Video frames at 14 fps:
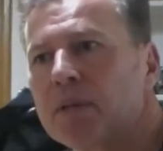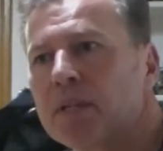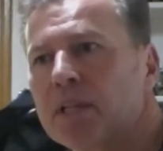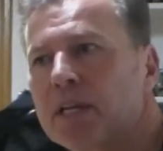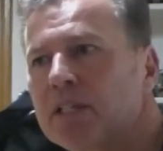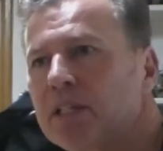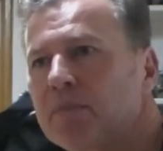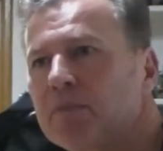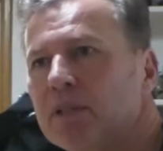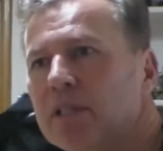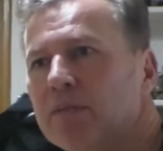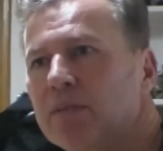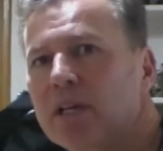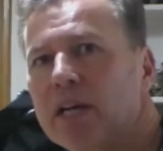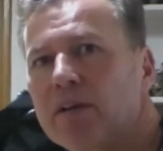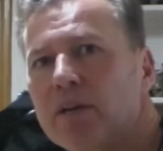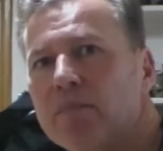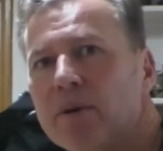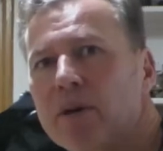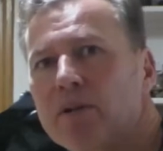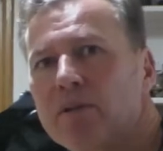They seem to live on
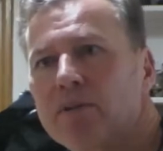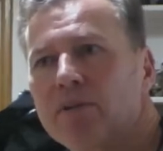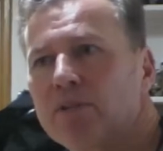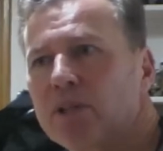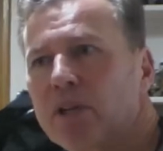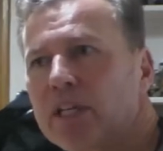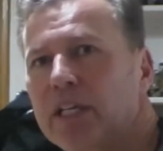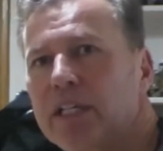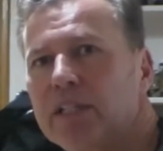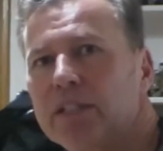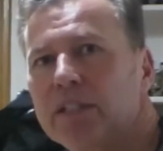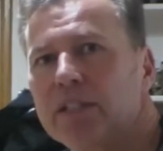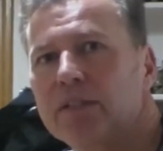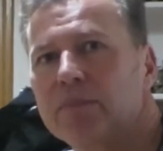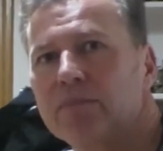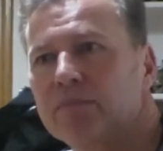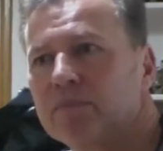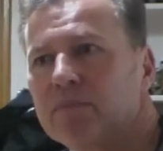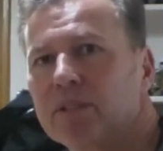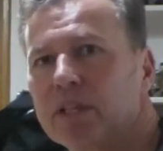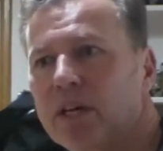Haribos, Chineses
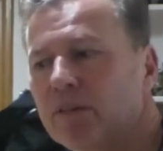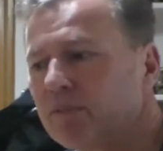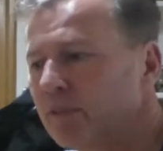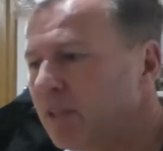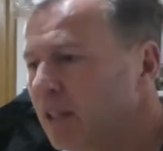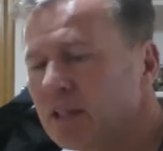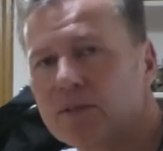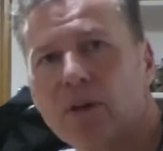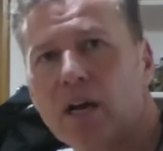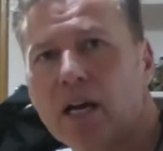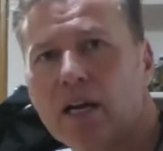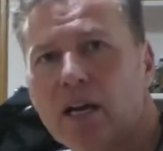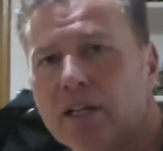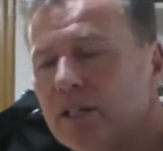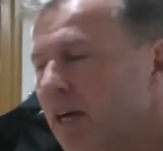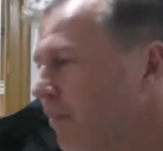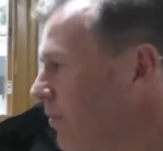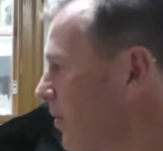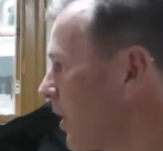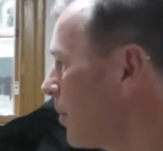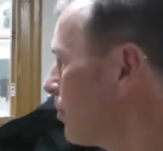and stuff. So I
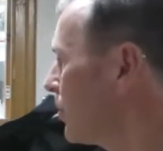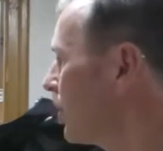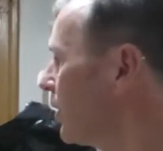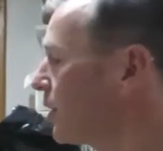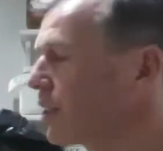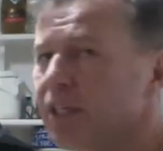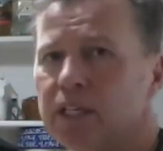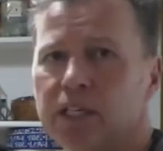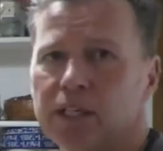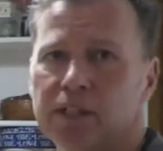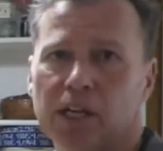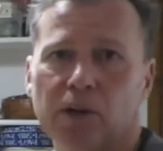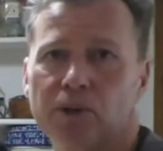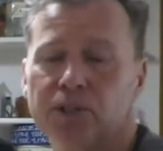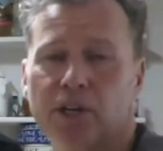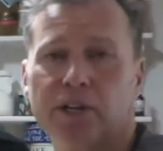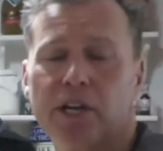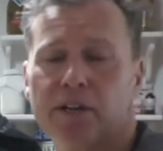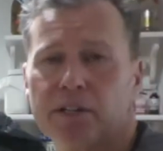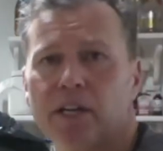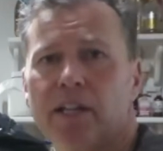have sandwiches. They also
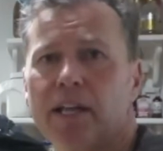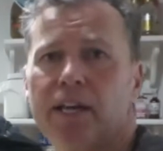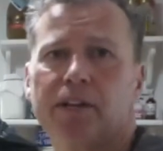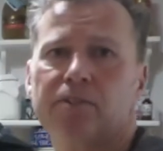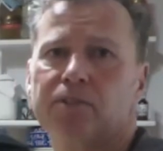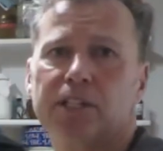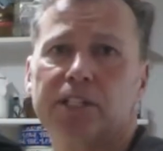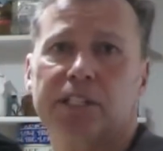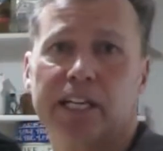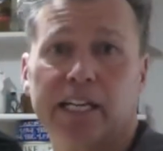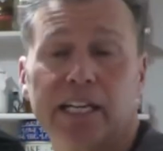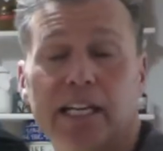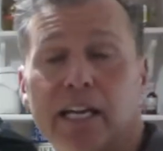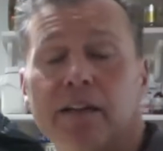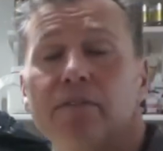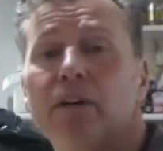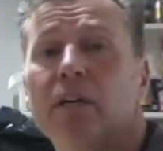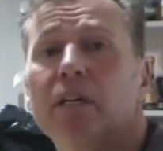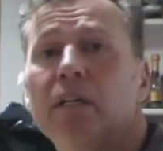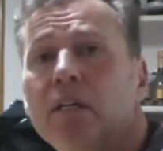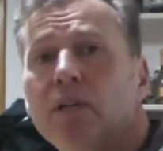don't drink tea
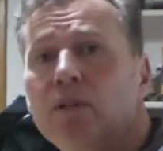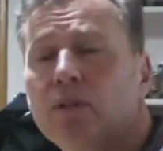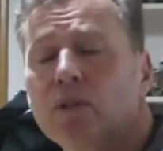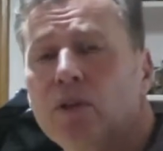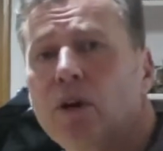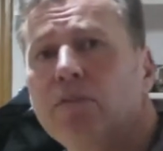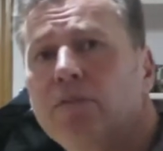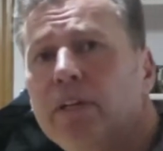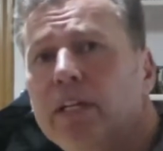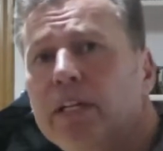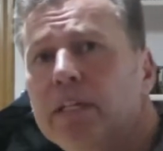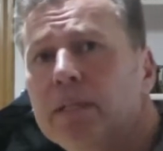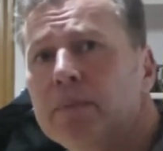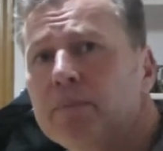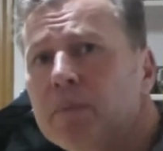either, or coffee.